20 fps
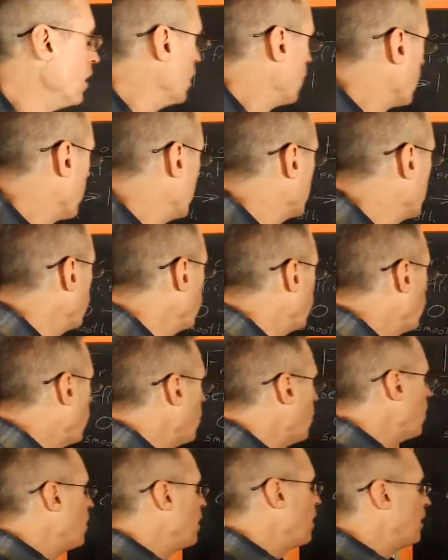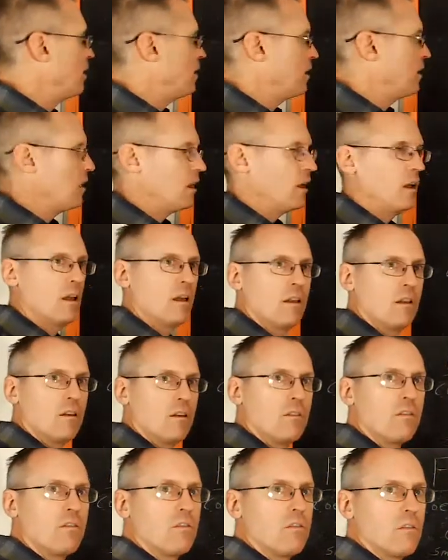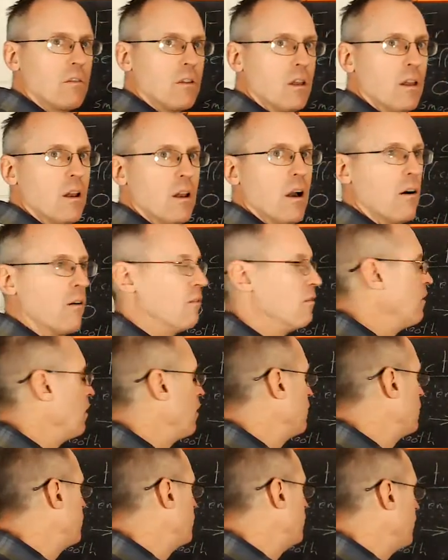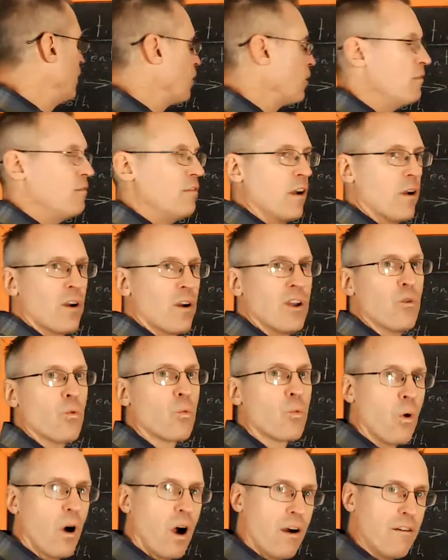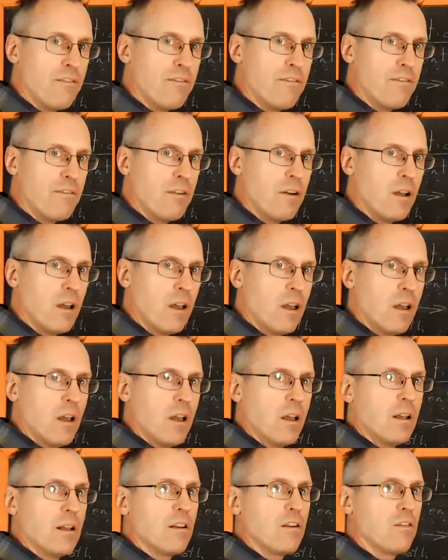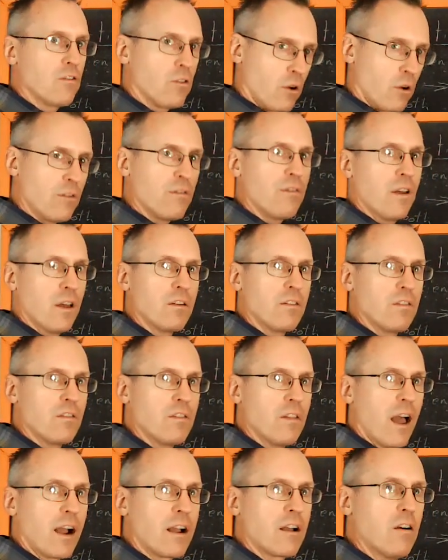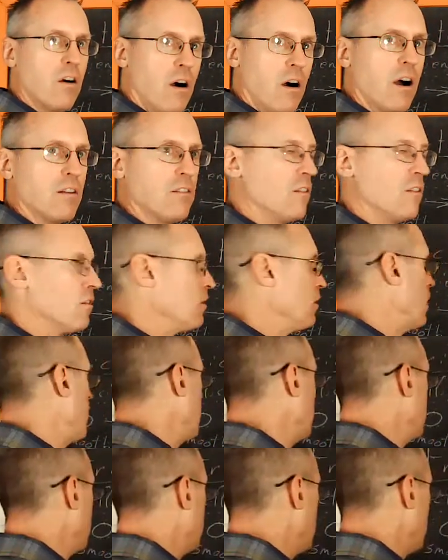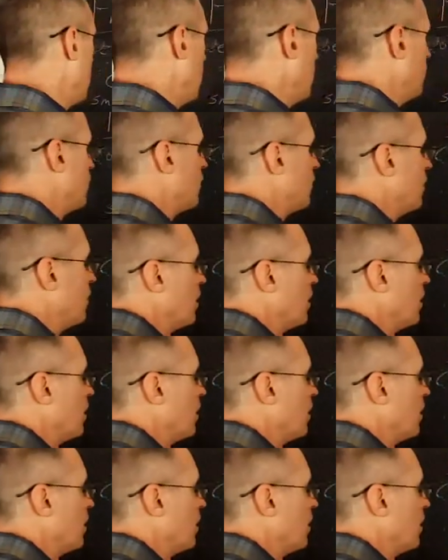All right, one is a very, very rough surface that causes a lot of